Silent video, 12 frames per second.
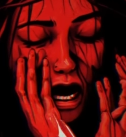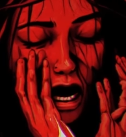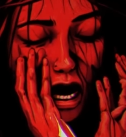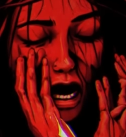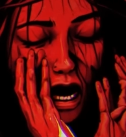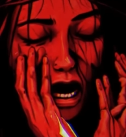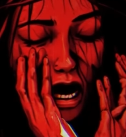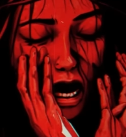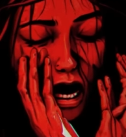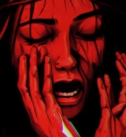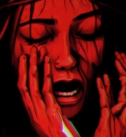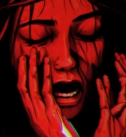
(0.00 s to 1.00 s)
In the
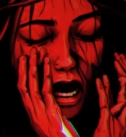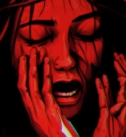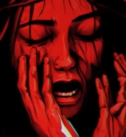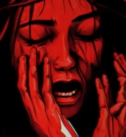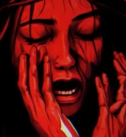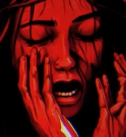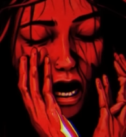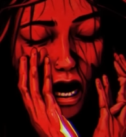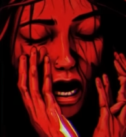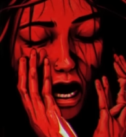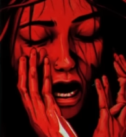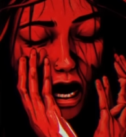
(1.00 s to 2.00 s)
bed,
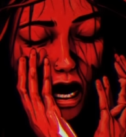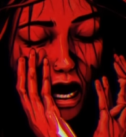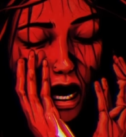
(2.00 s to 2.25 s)
lay two